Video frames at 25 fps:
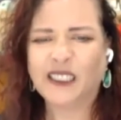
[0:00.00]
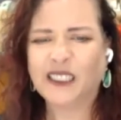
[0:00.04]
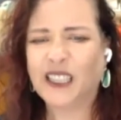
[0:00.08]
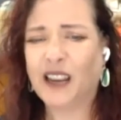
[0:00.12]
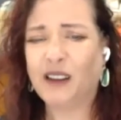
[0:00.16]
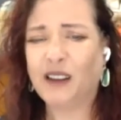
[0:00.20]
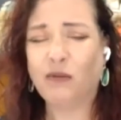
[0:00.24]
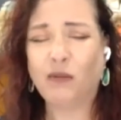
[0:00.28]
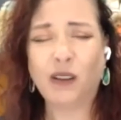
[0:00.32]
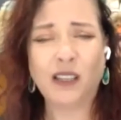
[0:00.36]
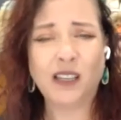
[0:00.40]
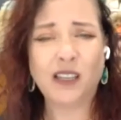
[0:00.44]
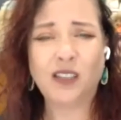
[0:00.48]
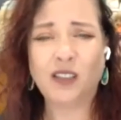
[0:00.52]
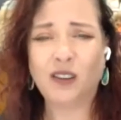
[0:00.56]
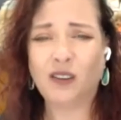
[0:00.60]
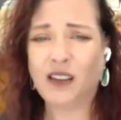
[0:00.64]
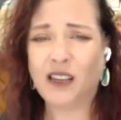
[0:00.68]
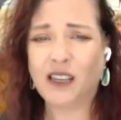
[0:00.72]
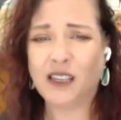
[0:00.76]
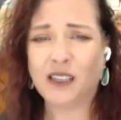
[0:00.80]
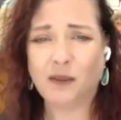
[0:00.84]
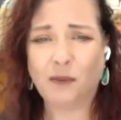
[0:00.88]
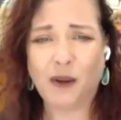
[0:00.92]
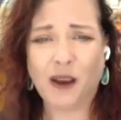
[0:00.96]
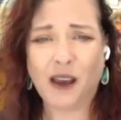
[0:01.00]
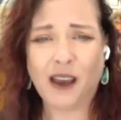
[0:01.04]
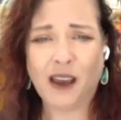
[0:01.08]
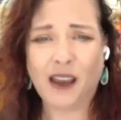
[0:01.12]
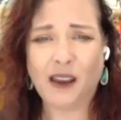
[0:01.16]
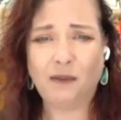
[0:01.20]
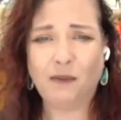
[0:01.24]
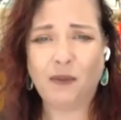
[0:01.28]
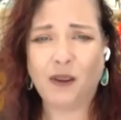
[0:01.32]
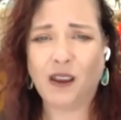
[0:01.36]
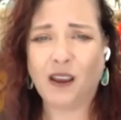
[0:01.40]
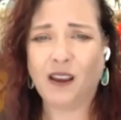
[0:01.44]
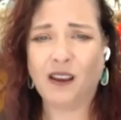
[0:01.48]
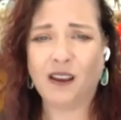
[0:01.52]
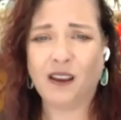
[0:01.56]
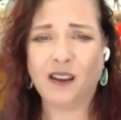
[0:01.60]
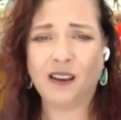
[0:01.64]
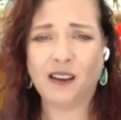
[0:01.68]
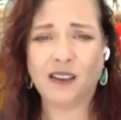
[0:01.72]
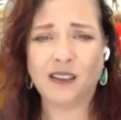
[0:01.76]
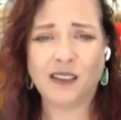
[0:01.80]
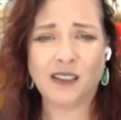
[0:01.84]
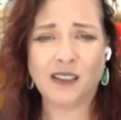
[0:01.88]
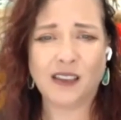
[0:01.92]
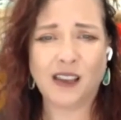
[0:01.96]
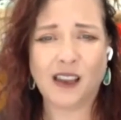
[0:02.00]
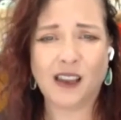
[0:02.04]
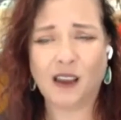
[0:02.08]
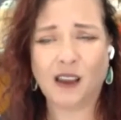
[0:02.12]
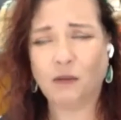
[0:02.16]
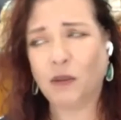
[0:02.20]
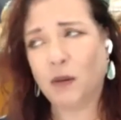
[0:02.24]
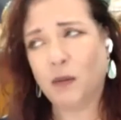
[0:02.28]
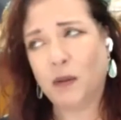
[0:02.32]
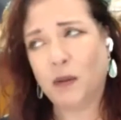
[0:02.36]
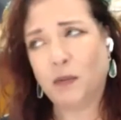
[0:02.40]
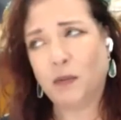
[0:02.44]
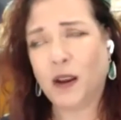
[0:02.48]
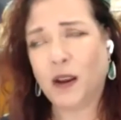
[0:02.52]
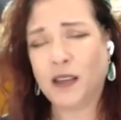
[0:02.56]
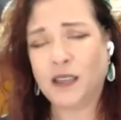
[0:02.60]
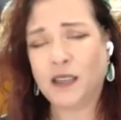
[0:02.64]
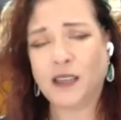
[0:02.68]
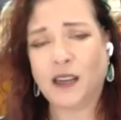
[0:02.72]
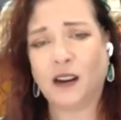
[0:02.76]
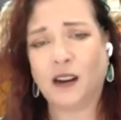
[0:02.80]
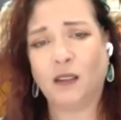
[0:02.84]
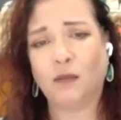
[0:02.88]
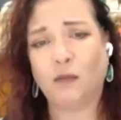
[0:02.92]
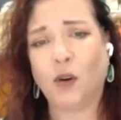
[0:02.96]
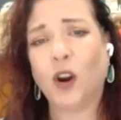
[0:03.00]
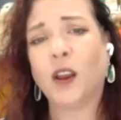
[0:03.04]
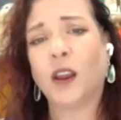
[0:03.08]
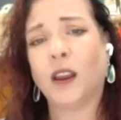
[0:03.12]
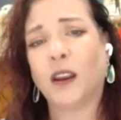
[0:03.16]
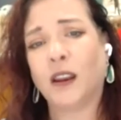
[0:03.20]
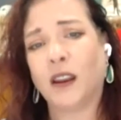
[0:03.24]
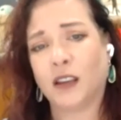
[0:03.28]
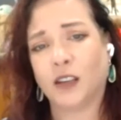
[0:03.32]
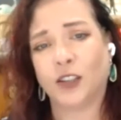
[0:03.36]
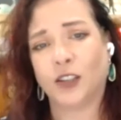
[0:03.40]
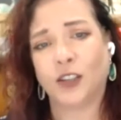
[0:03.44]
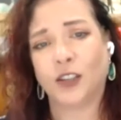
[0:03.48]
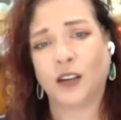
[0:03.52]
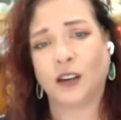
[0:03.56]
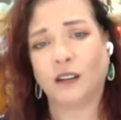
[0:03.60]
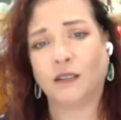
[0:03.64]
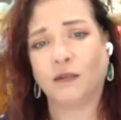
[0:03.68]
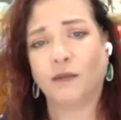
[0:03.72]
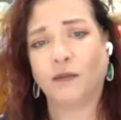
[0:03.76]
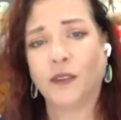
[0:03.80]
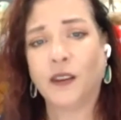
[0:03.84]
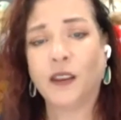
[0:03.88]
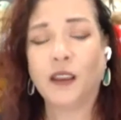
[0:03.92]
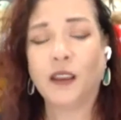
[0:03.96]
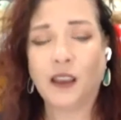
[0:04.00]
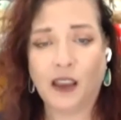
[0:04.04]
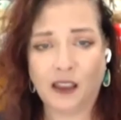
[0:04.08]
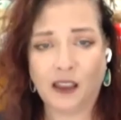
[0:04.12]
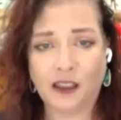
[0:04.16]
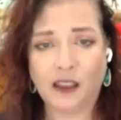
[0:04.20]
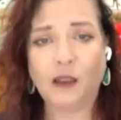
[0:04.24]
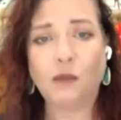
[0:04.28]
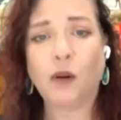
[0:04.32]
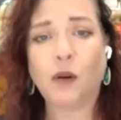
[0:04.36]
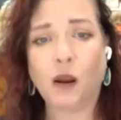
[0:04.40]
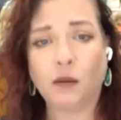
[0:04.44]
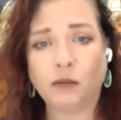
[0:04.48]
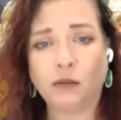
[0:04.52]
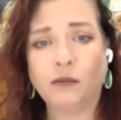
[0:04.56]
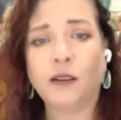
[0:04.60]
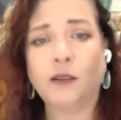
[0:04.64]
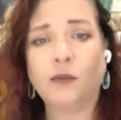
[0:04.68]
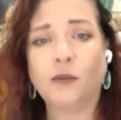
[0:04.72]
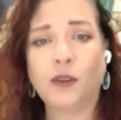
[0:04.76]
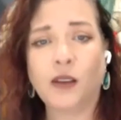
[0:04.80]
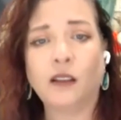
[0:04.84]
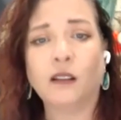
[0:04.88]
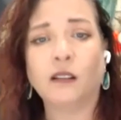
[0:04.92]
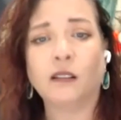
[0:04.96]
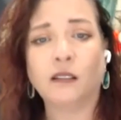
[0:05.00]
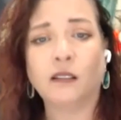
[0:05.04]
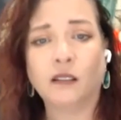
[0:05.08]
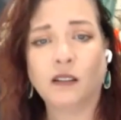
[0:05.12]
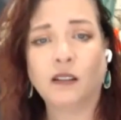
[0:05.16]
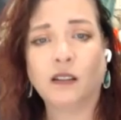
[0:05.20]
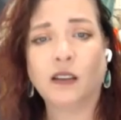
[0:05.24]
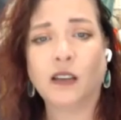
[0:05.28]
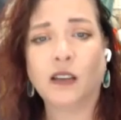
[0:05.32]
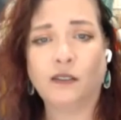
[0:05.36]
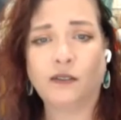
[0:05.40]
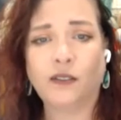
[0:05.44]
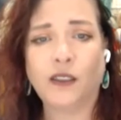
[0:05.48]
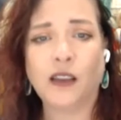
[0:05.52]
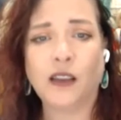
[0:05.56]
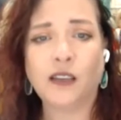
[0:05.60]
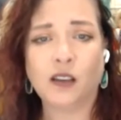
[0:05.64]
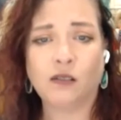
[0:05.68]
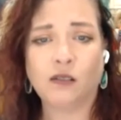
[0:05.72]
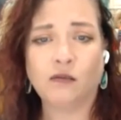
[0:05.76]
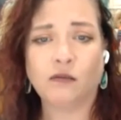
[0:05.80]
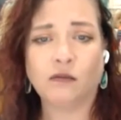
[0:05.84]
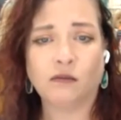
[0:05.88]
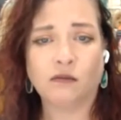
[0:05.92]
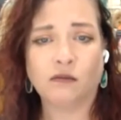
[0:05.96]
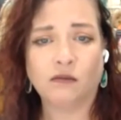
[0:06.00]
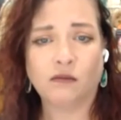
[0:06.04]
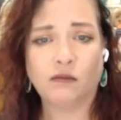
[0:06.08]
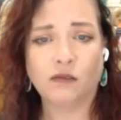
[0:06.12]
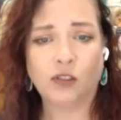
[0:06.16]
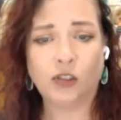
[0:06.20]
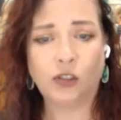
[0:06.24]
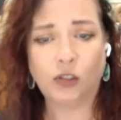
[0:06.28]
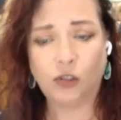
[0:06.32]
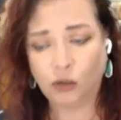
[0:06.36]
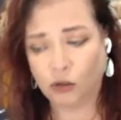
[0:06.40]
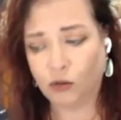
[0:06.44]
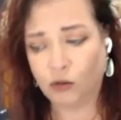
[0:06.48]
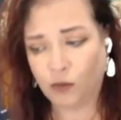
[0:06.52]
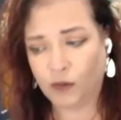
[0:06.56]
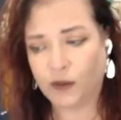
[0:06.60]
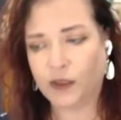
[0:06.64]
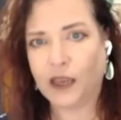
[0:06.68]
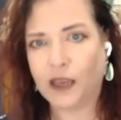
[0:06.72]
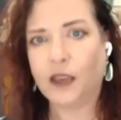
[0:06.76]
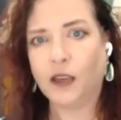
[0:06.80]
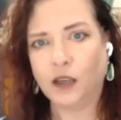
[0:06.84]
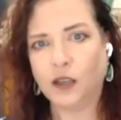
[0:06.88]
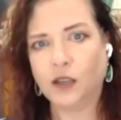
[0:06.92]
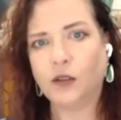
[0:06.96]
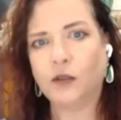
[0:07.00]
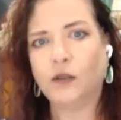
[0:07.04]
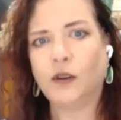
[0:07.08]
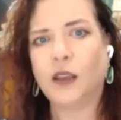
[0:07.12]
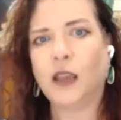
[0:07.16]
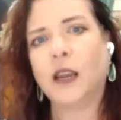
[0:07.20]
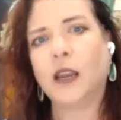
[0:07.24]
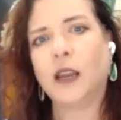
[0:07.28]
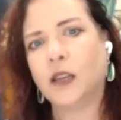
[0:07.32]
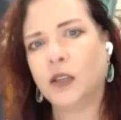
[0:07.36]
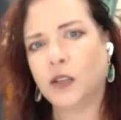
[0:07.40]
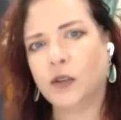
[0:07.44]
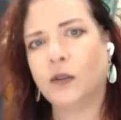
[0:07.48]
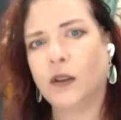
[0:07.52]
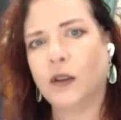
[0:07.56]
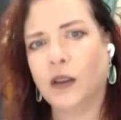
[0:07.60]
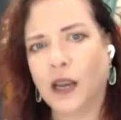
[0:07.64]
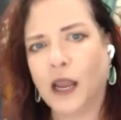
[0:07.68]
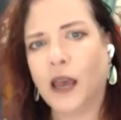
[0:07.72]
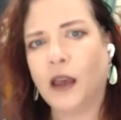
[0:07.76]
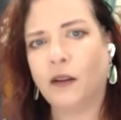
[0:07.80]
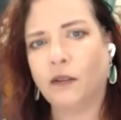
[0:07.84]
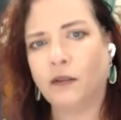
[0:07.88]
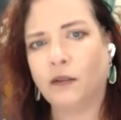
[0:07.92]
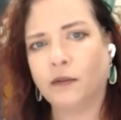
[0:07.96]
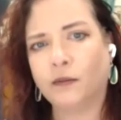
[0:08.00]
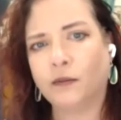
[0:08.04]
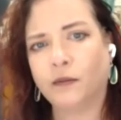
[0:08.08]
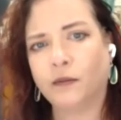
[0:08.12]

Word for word: I really do need to buy because I'm going to be priced out of the market next year. And they probably will if they don't do what they can do to get into it now.